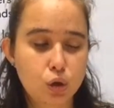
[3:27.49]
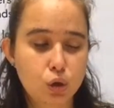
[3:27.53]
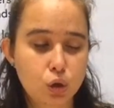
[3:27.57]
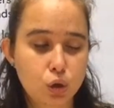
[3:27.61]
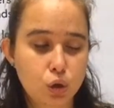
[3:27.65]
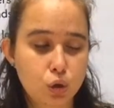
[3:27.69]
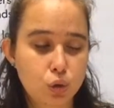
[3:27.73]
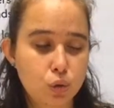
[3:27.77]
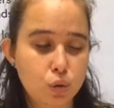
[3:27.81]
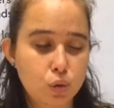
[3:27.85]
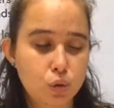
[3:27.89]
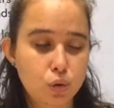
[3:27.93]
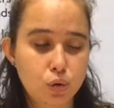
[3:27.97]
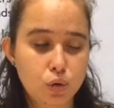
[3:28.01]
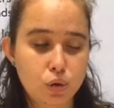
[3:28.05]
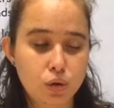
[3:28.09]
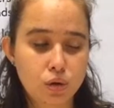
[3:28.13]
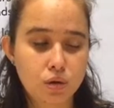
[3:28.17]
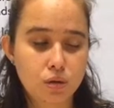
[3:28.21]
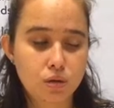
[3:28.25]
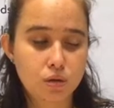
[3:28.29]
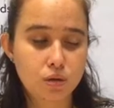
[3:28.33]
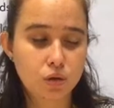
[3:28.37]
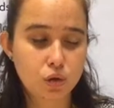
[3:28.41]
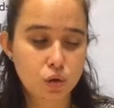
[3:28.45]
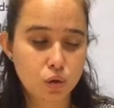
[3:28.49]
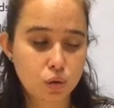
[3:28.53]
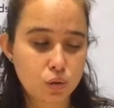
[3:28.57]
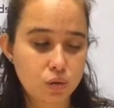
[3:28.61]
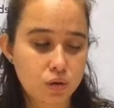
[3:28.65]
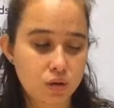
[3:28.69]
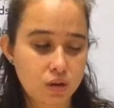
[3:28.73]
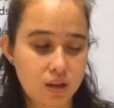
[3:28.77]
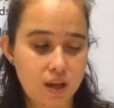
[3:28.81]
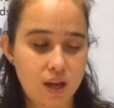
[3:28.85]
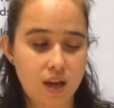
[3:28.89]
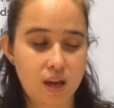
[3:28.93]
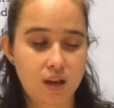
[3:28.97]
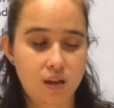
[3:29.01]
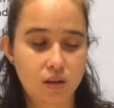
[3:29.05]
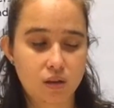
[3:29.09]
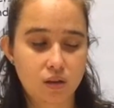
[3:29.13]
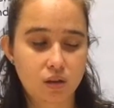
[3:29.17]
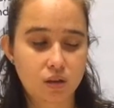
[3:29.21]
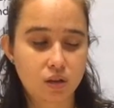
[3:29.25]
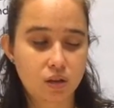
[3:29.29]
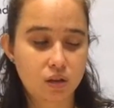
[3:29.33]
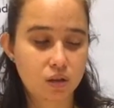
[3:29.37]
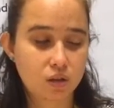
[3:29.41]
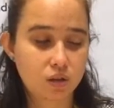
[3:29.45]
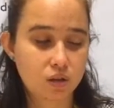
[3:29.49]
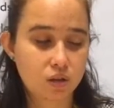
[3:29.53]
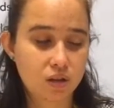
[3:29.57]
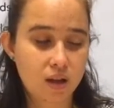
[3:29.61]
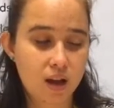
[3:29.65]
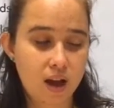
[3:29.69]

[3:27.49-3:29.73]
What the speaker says: to do things.